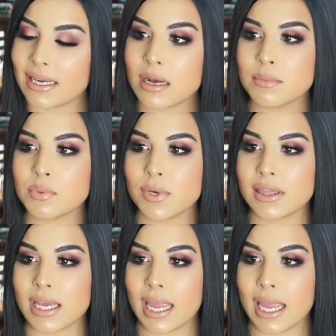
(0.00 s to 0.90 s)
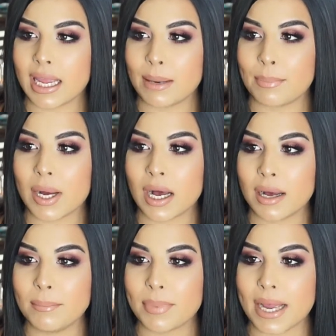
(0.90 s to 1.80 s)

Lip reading: it comes with a pump.